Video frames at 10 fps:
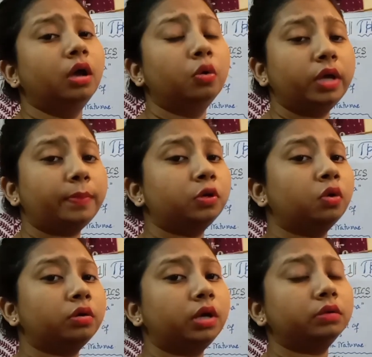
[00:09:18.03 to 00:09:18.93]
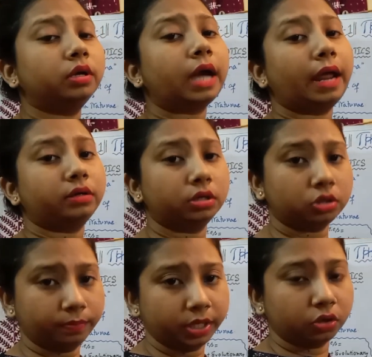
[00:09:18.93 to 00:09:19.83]
we have to note down the characters
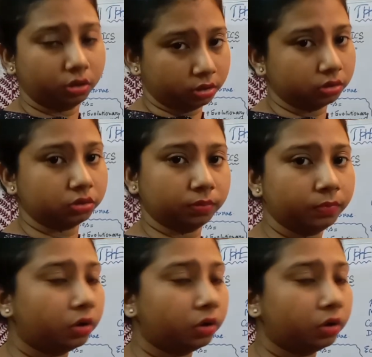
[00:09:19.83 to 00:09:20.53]
of that organism.